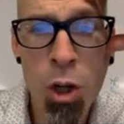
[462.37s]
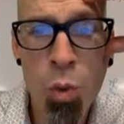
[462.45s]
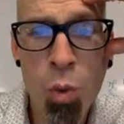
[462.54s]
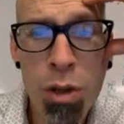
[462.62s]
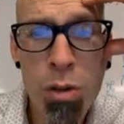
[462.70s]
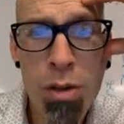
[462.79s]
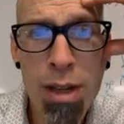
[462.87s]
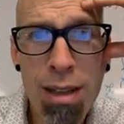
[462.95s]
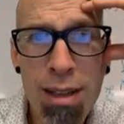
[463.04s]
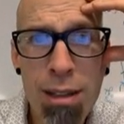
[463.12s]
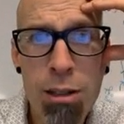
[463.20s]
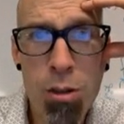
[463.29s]
What do you think
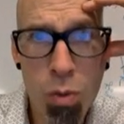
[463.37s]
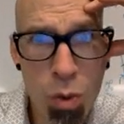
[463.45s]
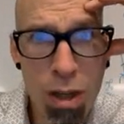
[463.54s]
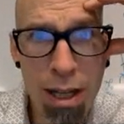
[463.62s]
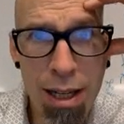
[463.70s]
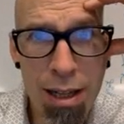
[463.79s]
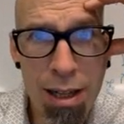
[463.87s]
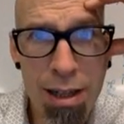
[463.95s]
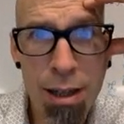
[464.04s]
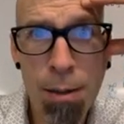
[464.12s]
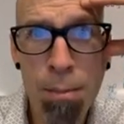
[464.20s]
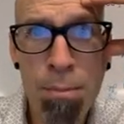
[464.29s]
this 3
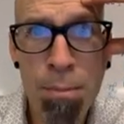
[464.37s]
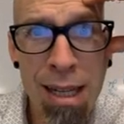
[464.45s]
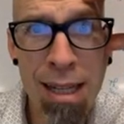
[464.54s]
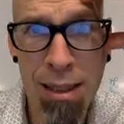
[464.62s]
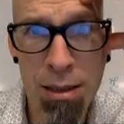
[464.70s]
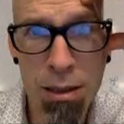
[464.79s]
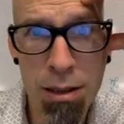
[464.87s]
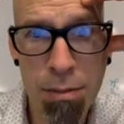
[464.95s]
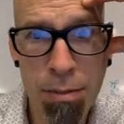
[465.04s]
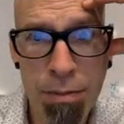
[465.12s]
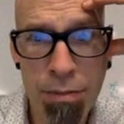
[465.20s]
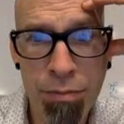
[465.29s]
means?
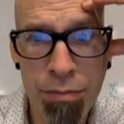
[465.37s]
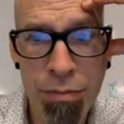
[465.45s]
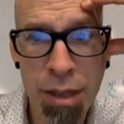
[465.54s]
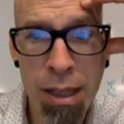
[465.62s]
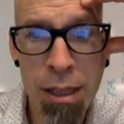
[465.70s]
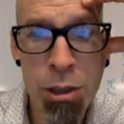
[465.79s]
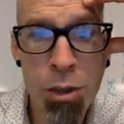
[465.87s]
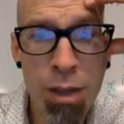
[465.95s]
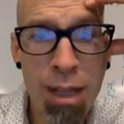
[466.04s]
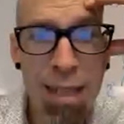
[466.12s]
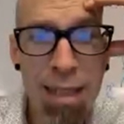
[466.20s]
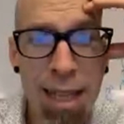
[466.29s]
So
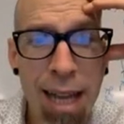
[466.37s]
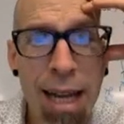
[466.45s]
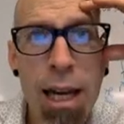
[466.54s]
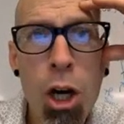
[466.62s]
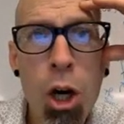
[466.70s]
then I said, hey,